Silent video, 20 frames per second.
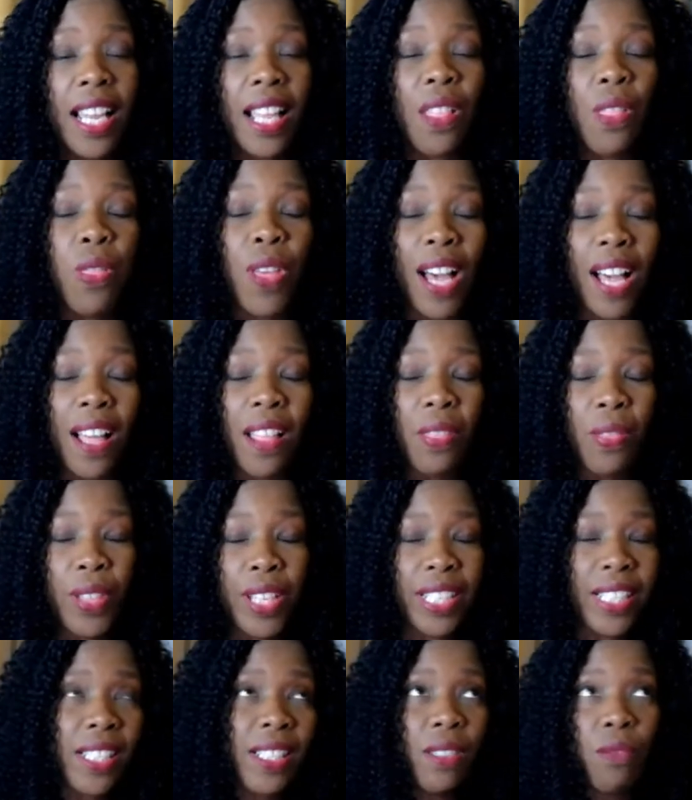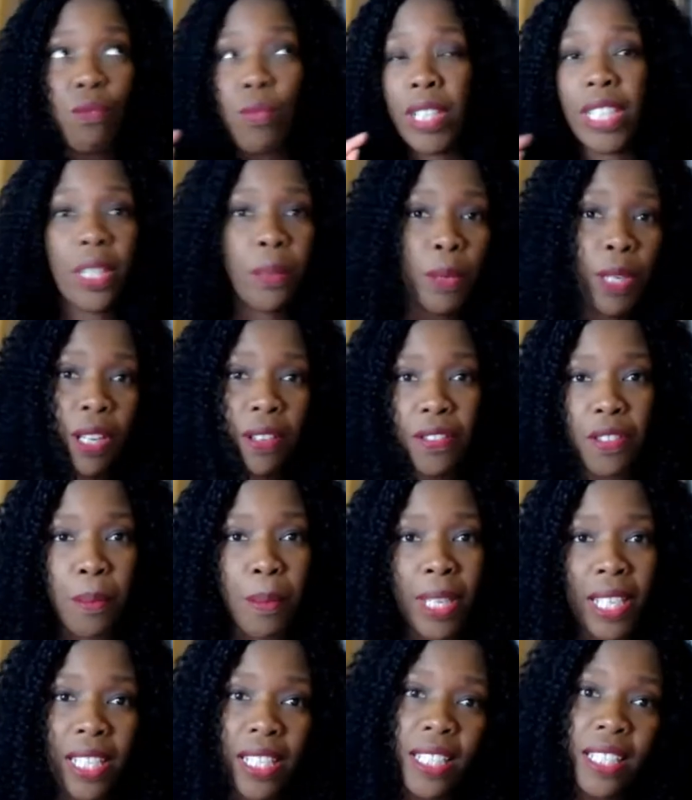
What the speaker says: that this really worked for me.